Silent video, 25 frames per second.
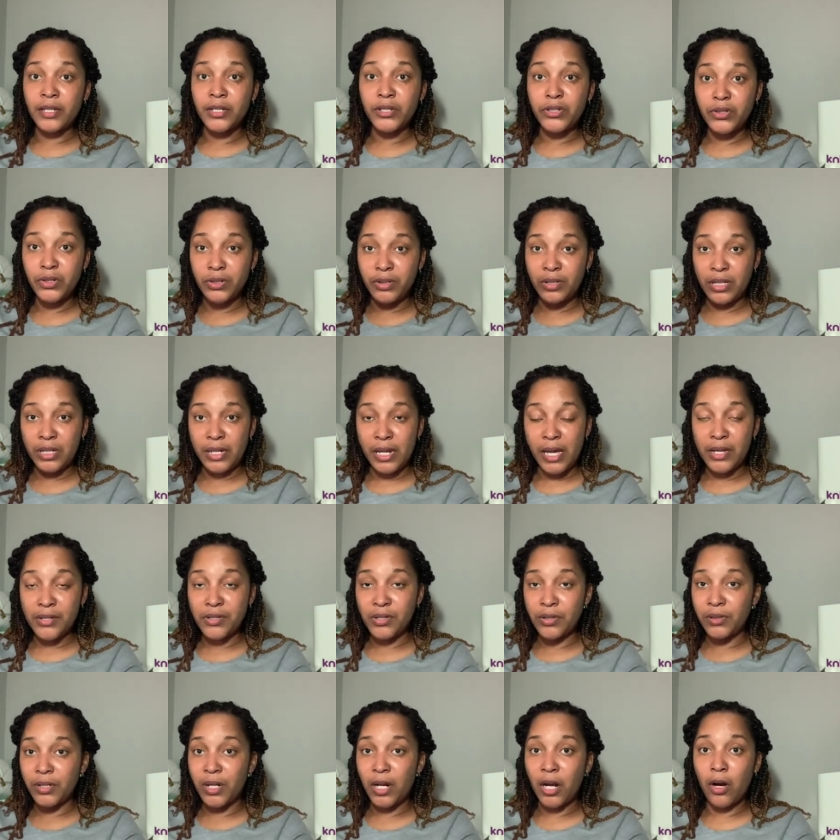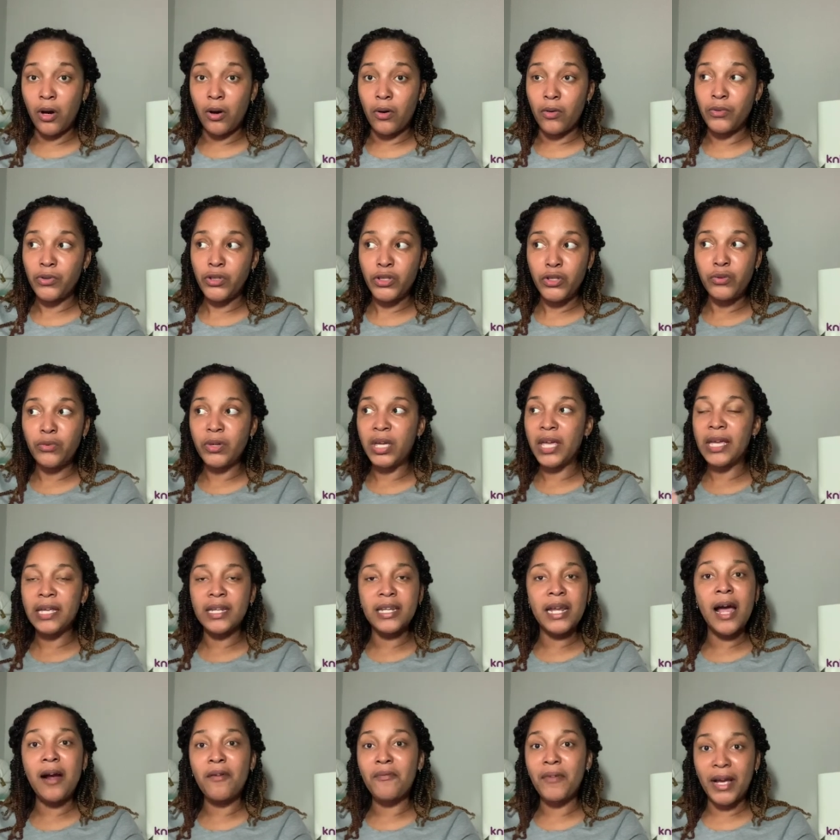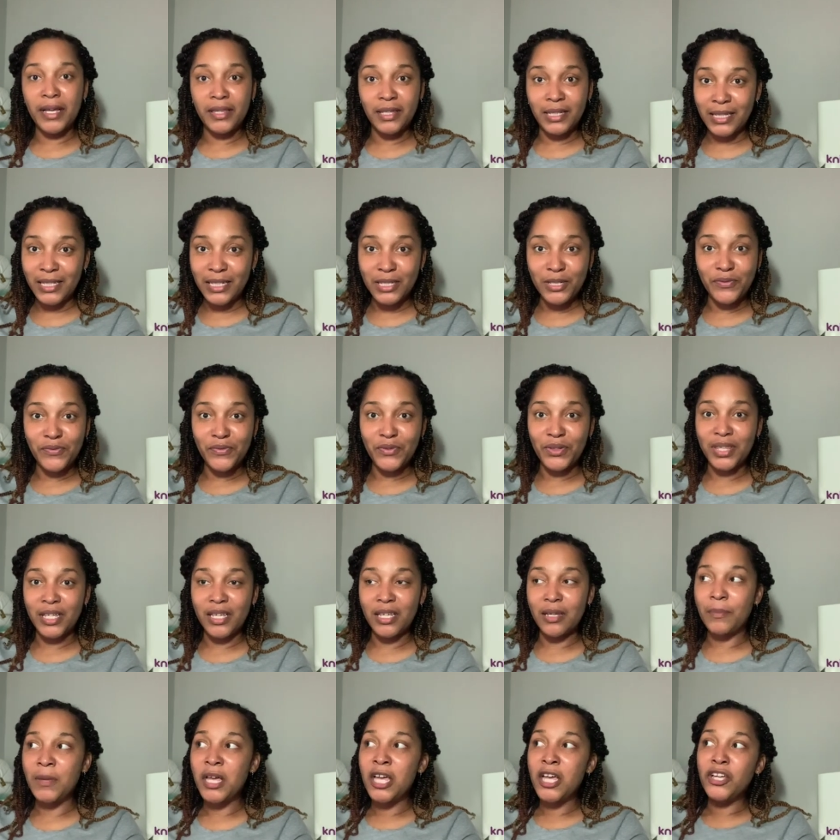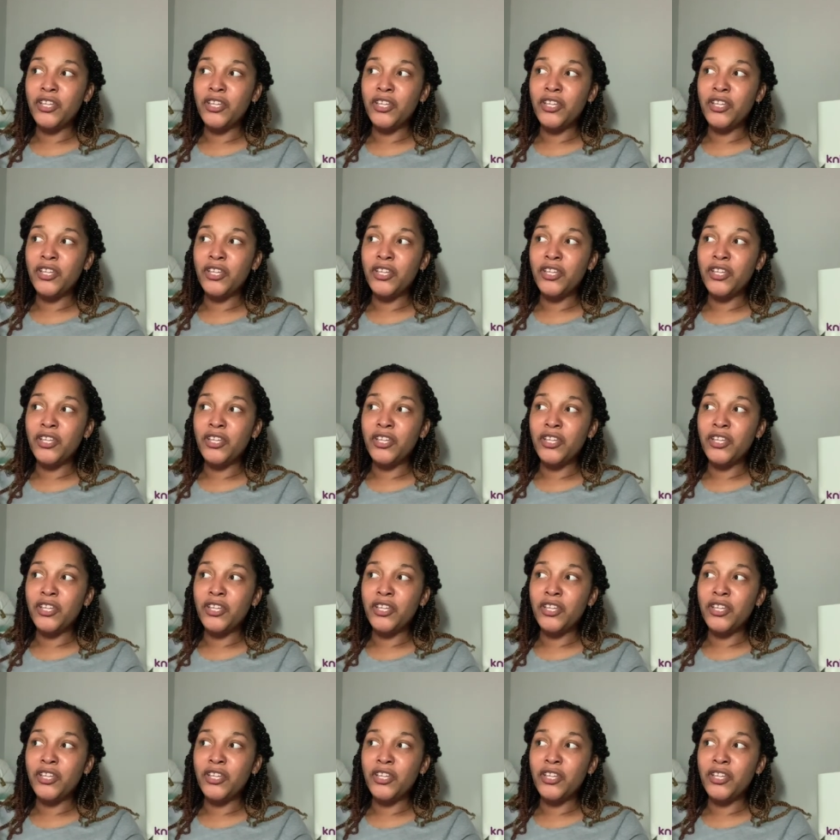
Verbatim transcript: to denounce on their own. You cannot write the letter for them.